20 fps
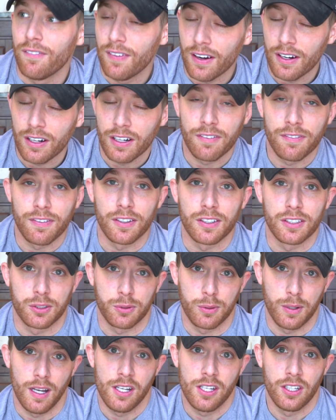Very
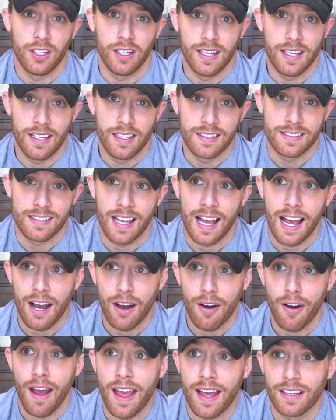first question is
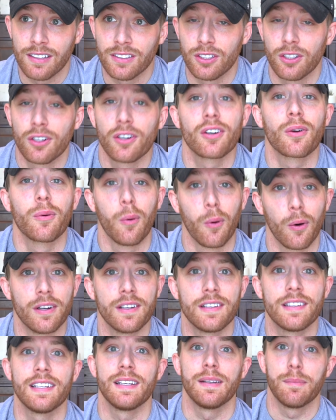how has your
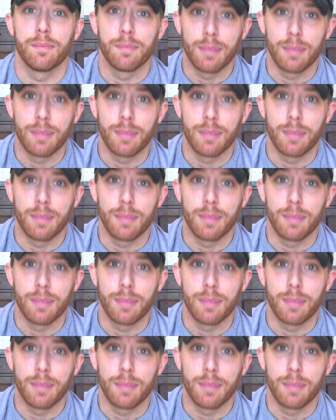quarantine